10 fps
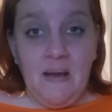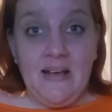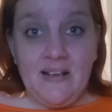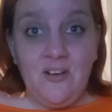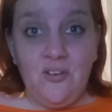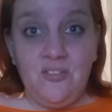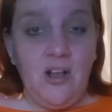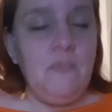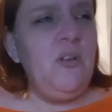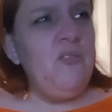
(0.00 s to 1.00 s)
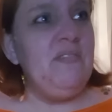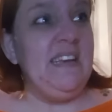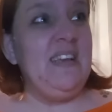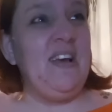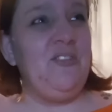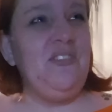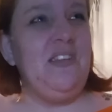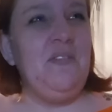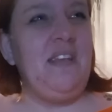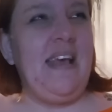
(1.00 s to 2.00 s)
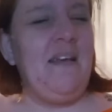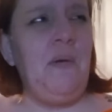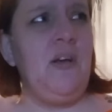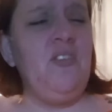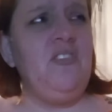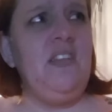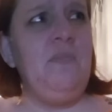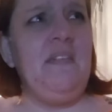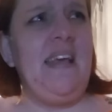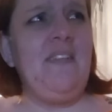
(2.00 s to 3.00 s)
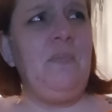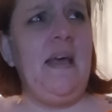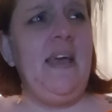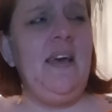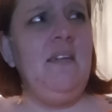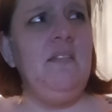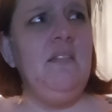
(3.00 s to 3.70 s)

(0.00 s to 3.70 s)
not really costing the tax. Am I costing the taxpayer?